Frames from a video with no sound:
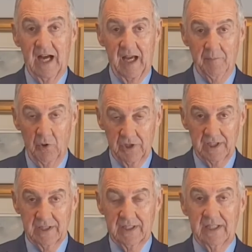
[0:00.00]
I bought
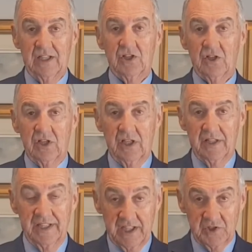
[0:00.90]
it,
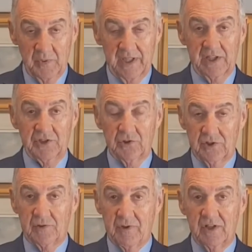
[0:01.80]
the next week, I turned
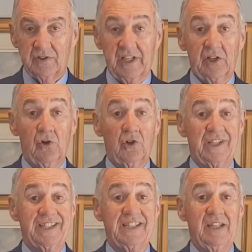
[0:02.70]
it around and I called
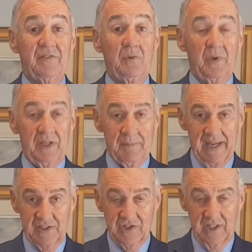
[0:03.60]
it TV Week
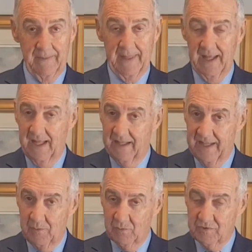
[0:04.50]
Magazine.
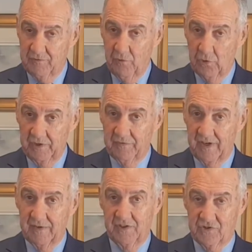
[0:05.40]
That was
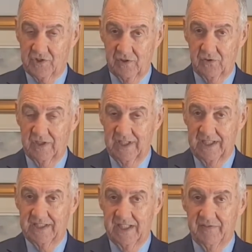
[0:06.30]
45 years ago.
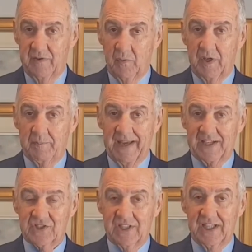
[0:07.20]
TV Week
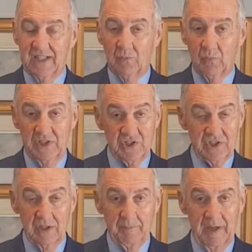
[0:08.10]
Magazine, we
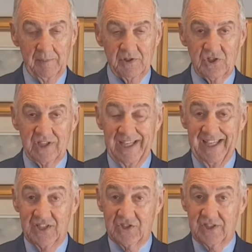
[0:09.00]
still publish,
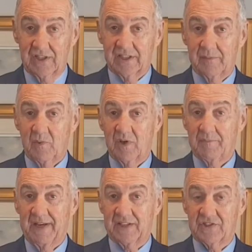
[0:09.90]
is still the number
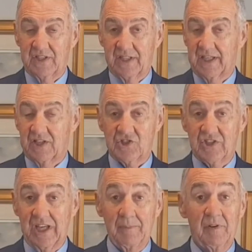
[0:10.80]
one magazine in our
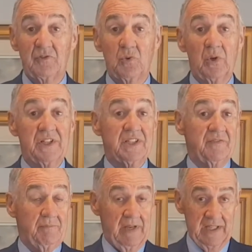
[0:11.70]
stable of
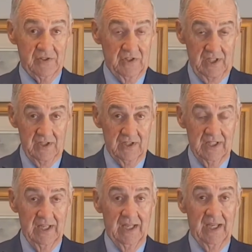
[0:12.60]
27 magazines.
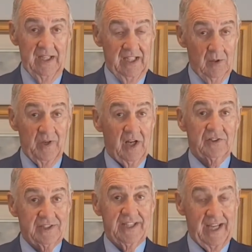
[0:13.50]
And here we
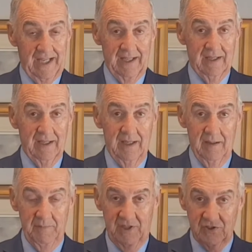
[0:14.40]
are today,
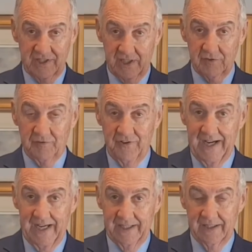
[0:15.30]
because I got
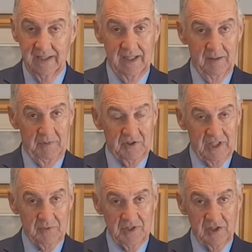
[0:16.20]
fired, because
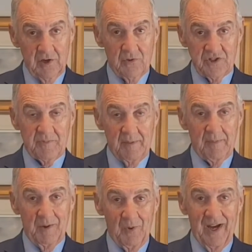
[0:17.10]
I was encouraged by
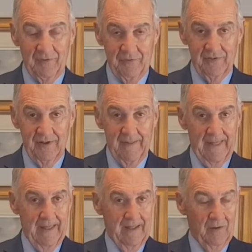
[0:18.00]
my wife.
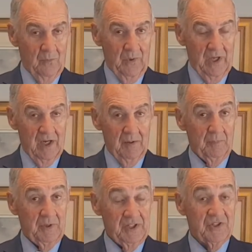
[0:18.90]
We are
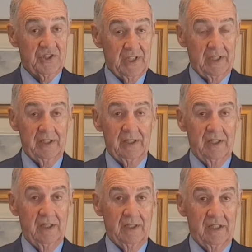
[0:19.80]
considered
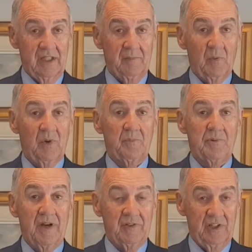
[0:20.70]
the number one
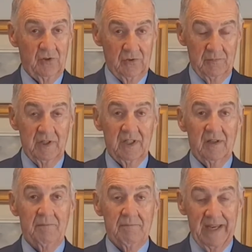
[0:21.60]
privately owned
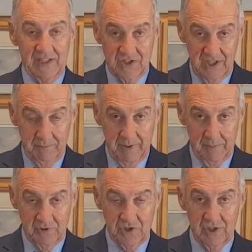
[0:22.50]
magazine
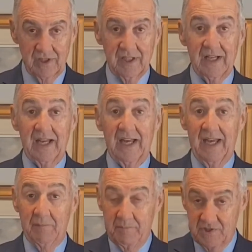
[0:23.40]
publisher
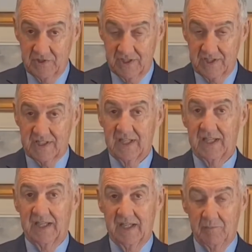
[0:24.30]
and business
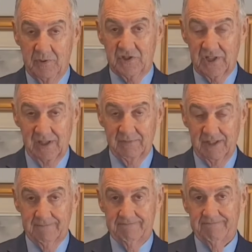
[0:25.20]
in British Columbia.